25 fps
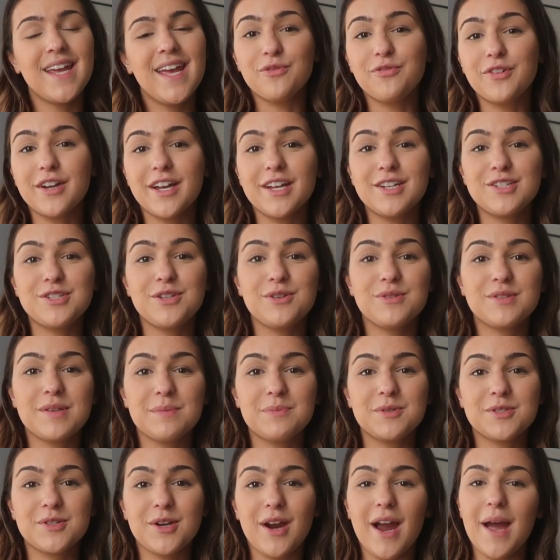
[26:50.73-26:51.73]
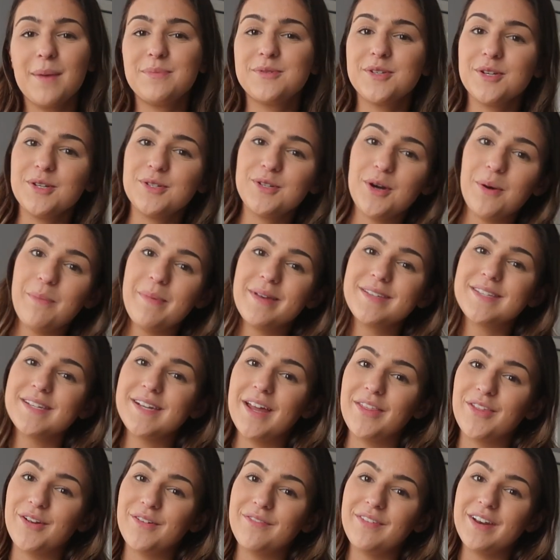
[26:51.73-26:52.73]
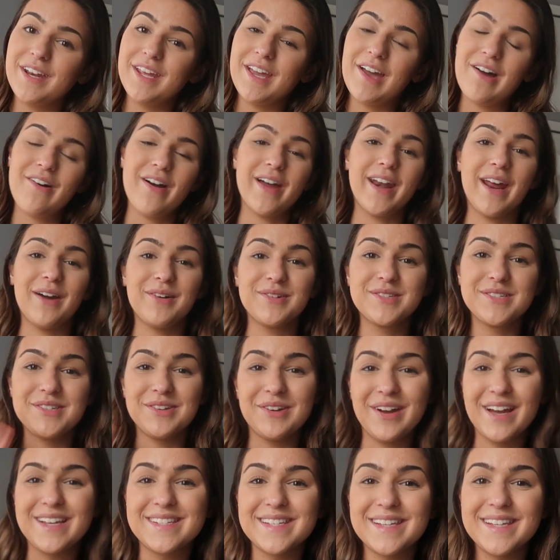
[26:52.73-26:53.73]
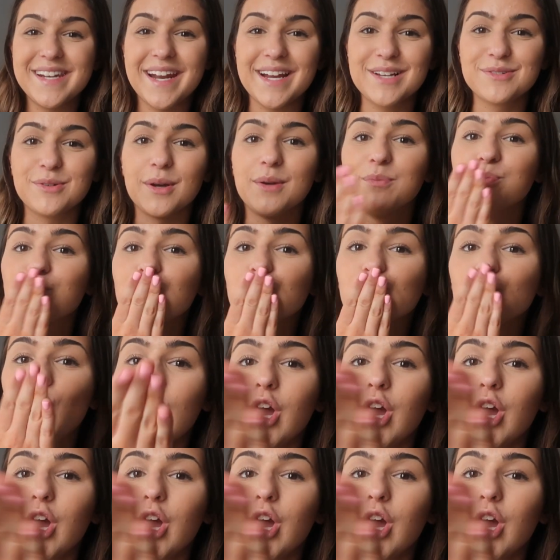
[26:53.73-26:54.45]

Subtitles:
Don't forget to subscribe so you don't miss another video, and I'll see you guys in the next one.